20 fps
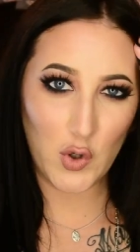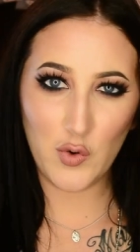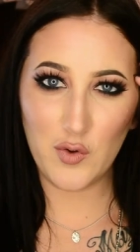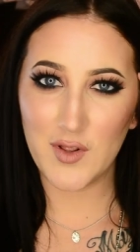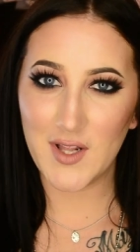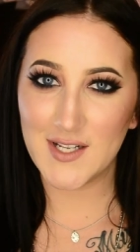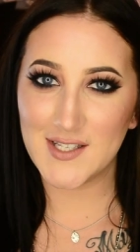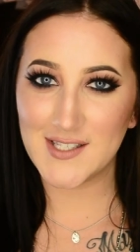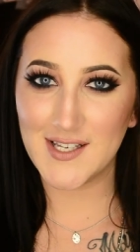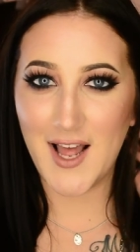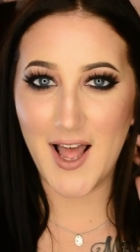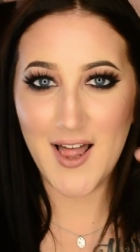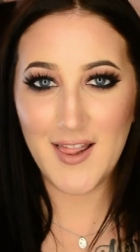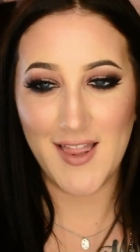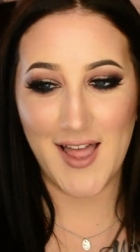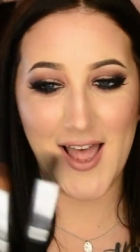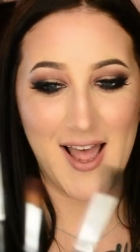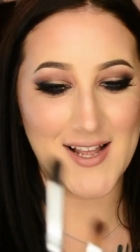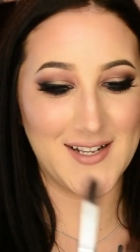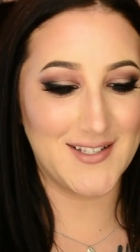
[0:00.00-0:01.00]
Ooh, that's not
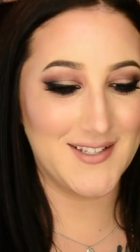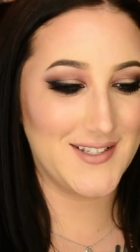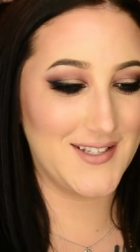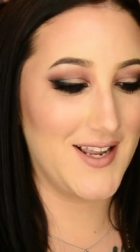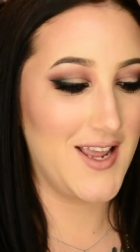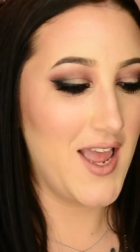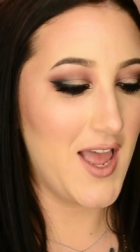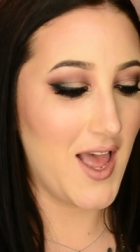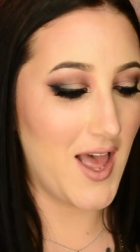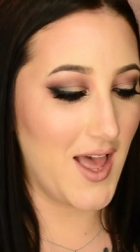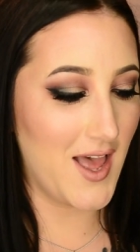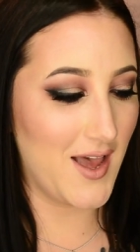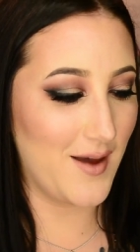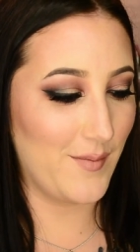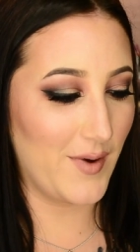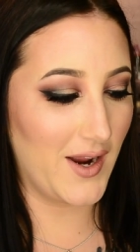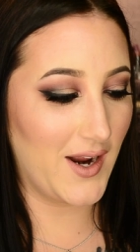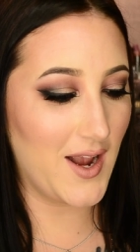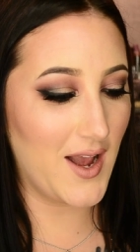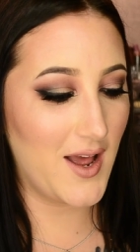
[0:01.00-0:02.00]
last.
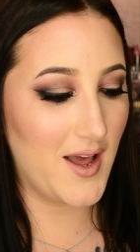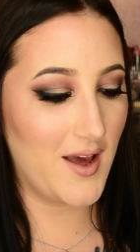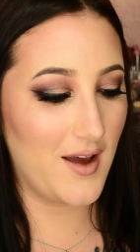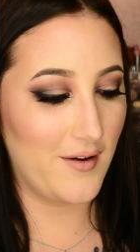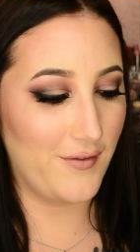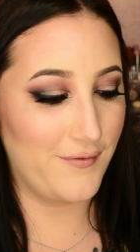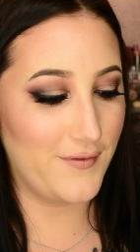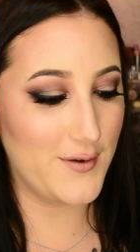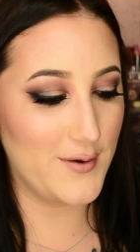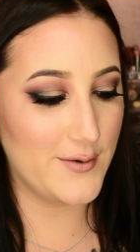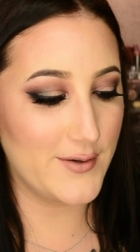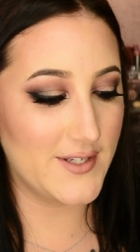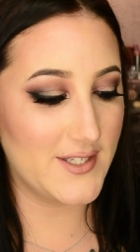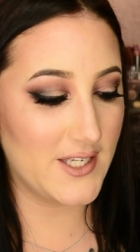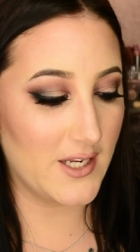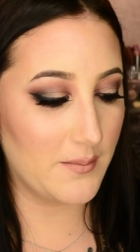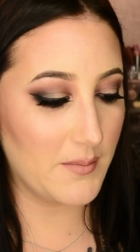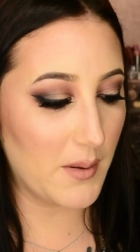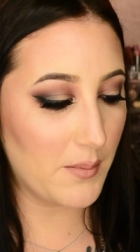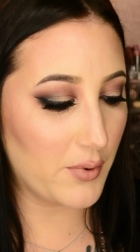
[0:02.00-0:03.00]
Um, I got a few
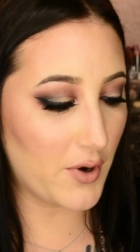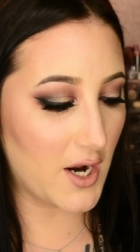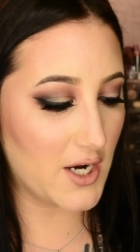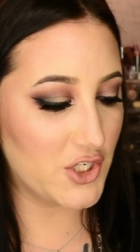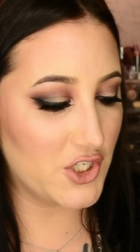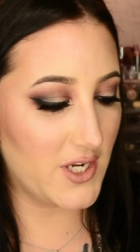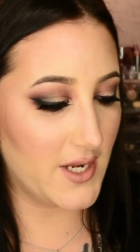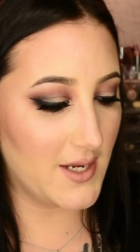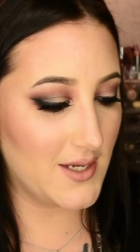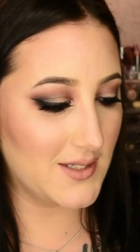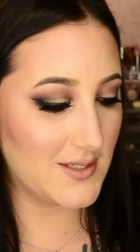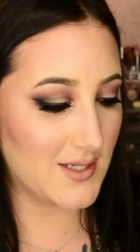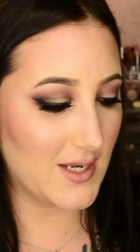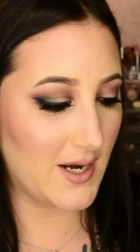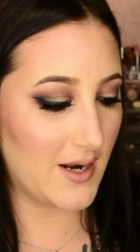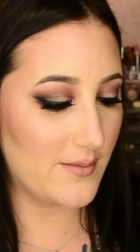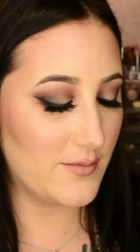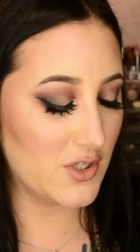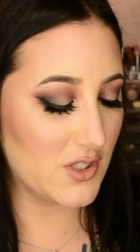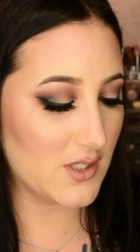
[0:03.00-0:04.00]
Sigma brushes,
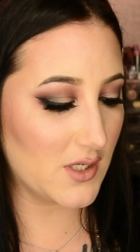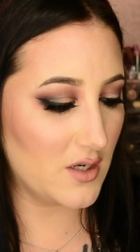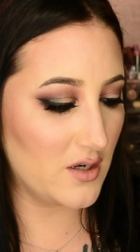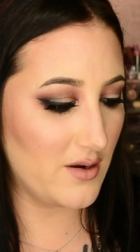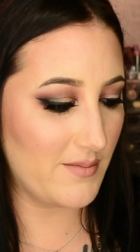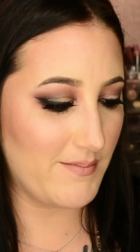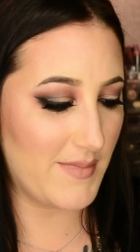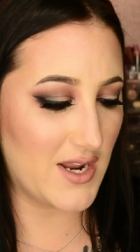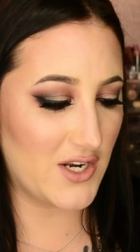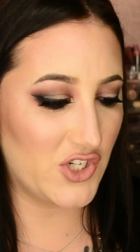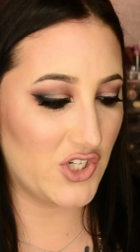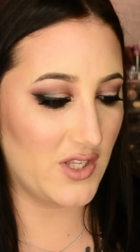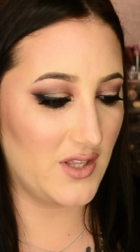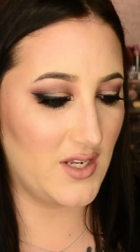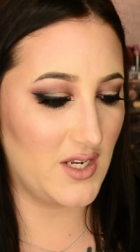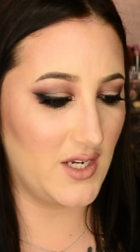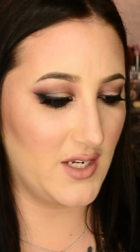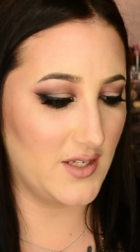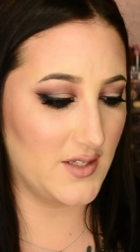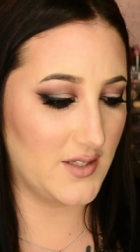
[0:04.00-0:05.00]
and I'm just going to mention
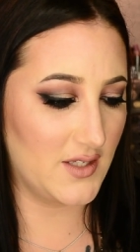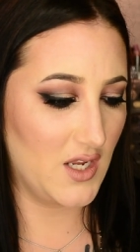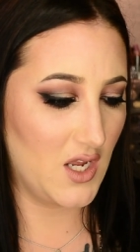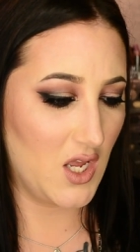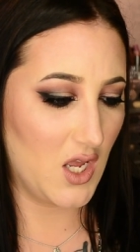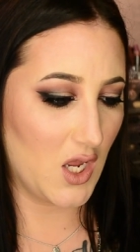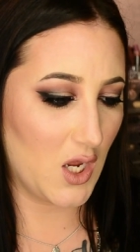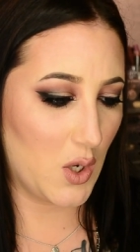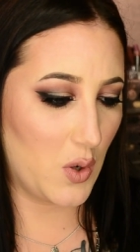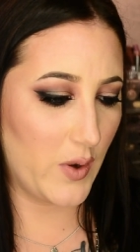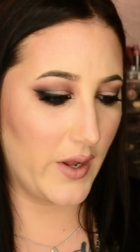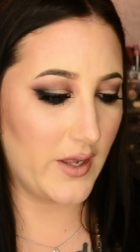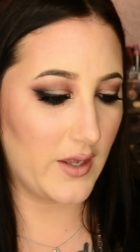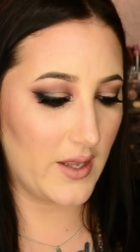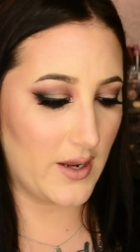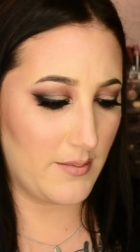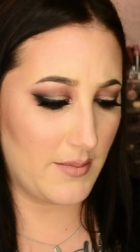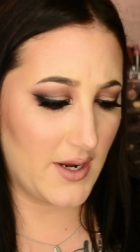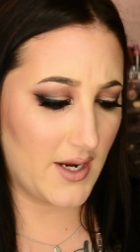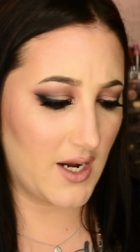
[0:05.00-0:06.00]
these
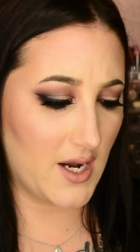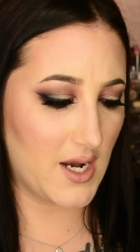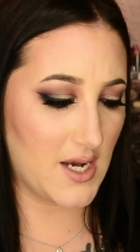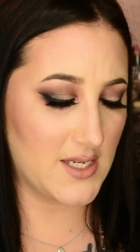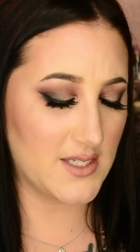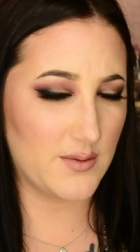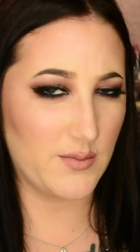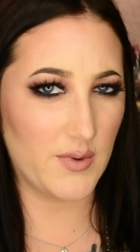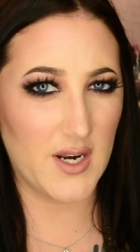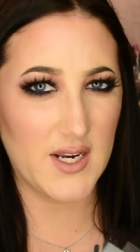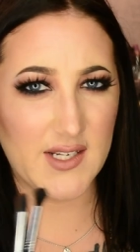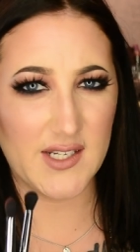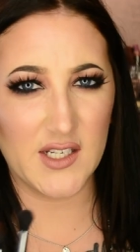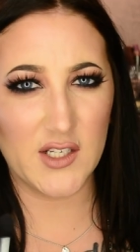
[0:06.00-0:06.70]
quickly because when I